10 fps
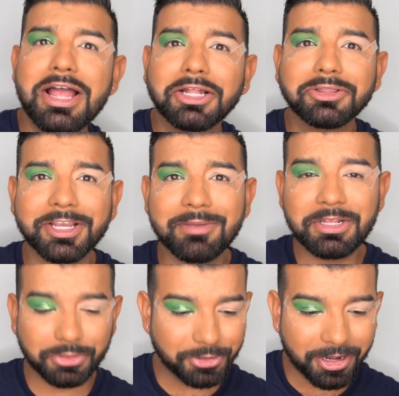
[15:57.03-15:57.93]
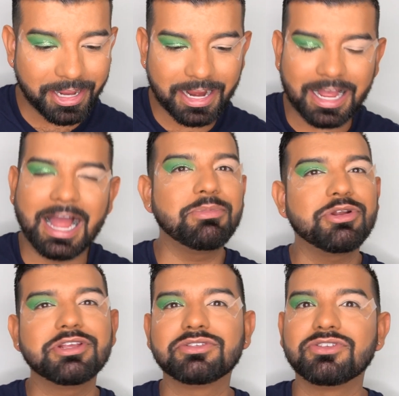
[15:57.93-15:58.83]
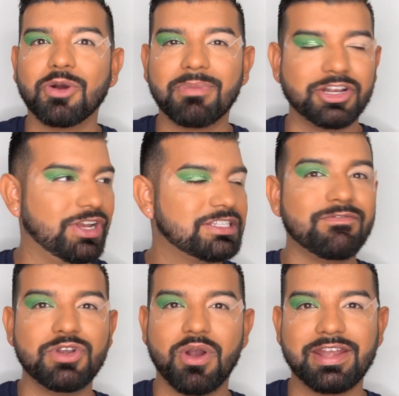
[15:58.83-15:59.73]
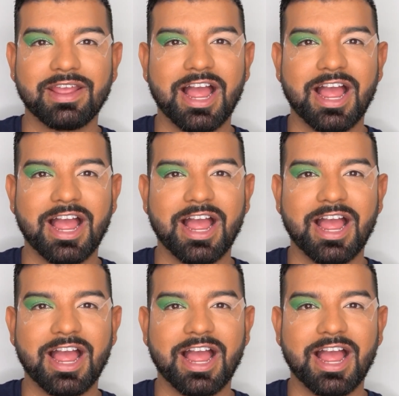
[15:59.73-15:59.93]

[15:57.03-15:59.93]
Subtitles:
Look at me learning. I'm learning so much. You guys have no idea.